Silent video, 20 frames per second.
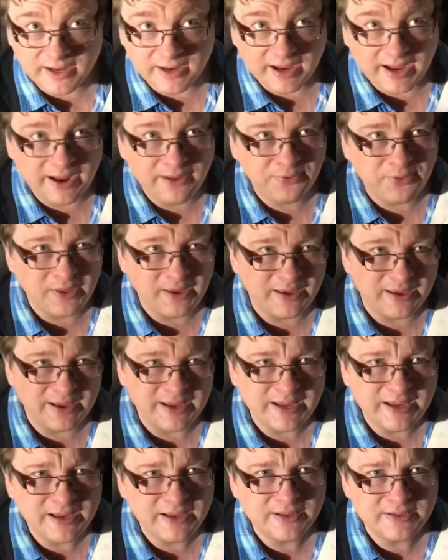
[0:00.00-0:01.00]
I think
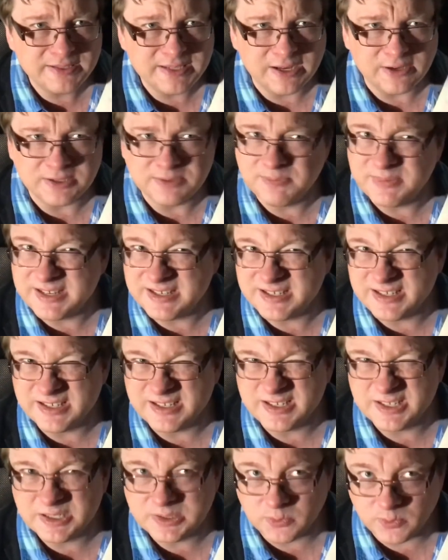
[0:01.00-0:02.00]
he sounds best in
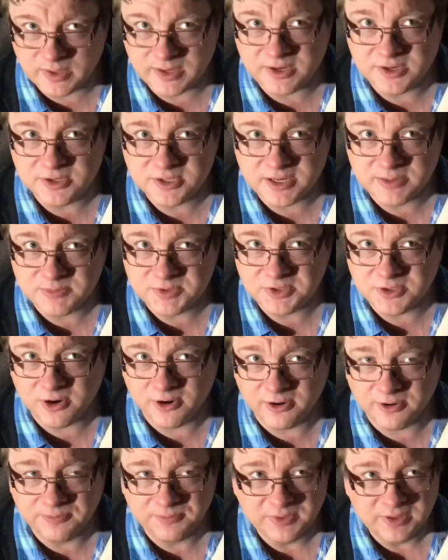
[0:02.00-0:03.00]
Swedish. I'm
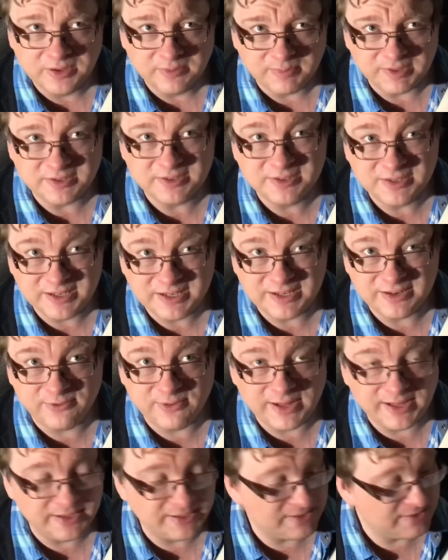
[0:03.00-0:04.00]
sorry, but
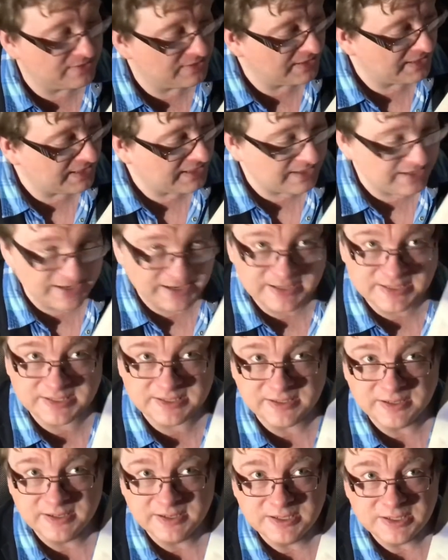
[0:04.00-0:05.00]

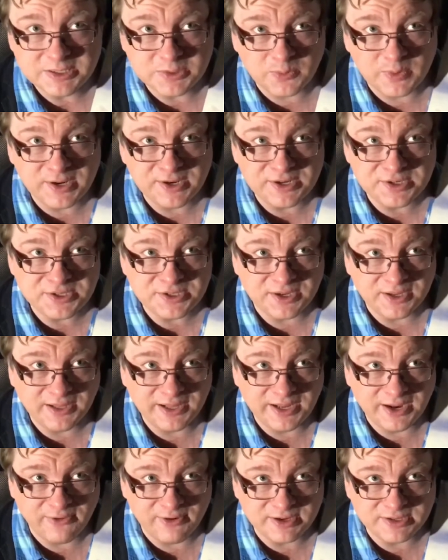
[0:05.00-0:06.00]
his Swedish
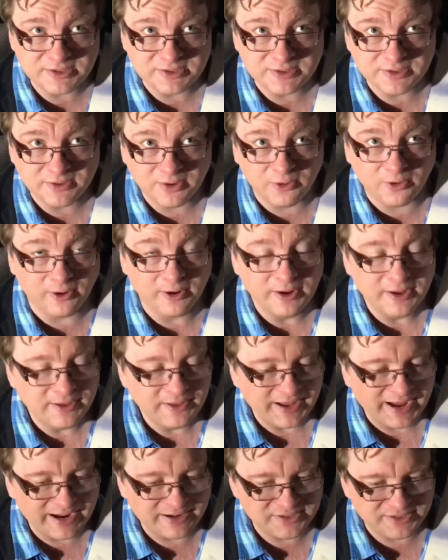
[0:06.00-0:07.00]
lyrics, or
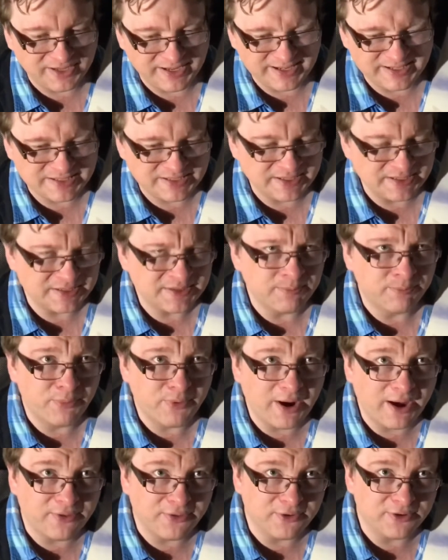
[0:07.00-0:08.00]
actually it's his
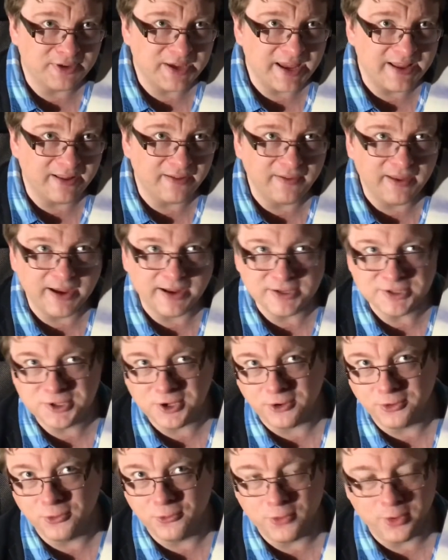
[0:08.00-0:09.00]
brother Kenneth
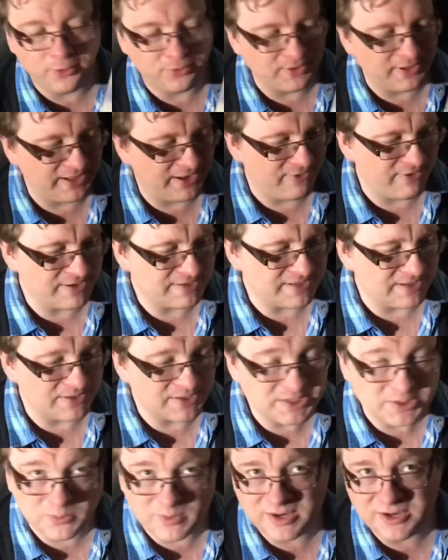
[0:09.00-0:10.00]
Gärdestad who wrote the lyrics, and the
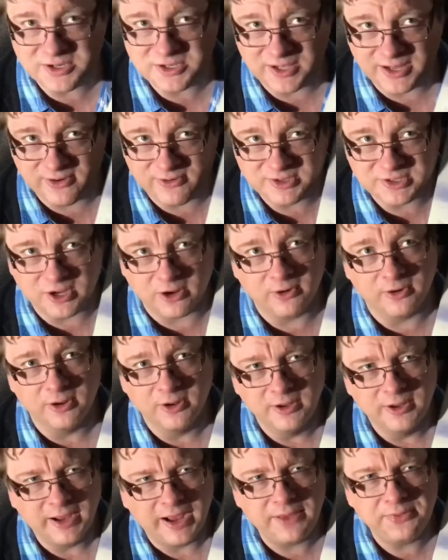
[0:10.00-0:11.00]
Swedish lyrics are,
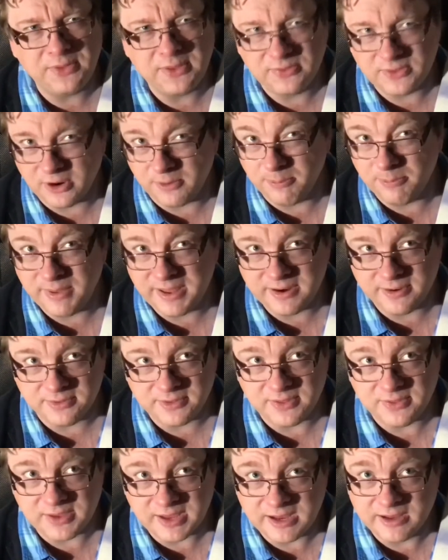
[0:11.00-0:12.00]
I think they are better
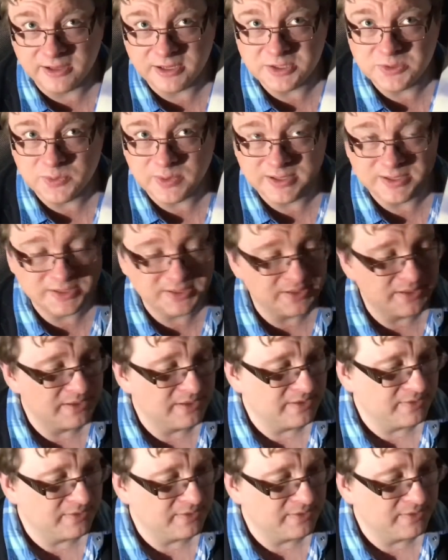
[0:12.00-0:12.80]
than the English ones.